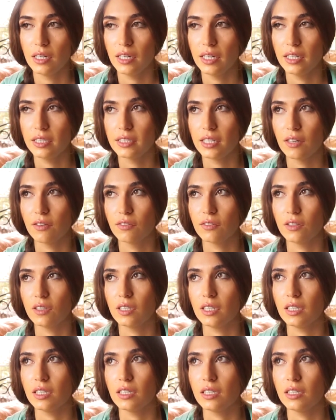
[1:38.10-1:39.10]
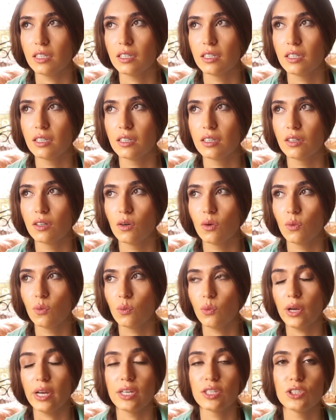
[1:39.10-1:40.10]
it definitely
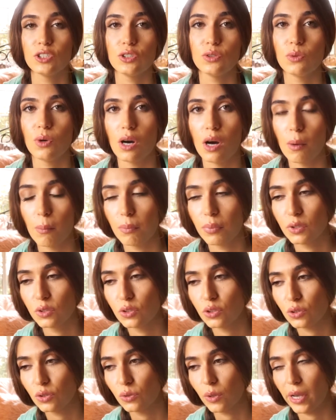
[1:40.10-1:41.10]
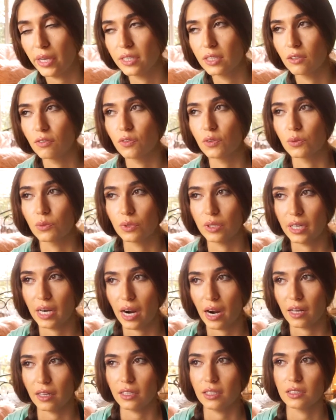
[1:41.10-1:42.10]
wakes you up to a different
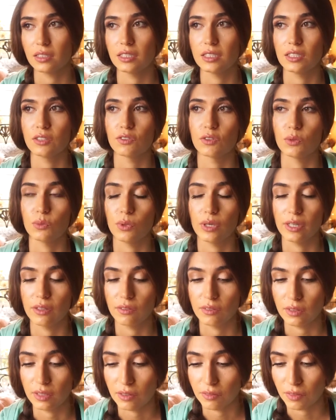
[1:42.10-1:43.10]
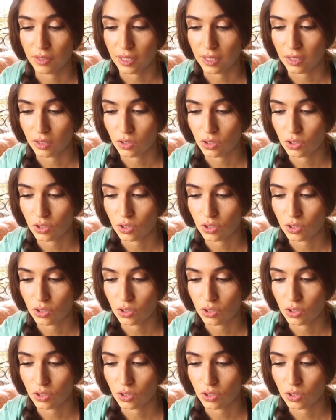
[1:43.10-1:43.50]
reality, to a different way of living.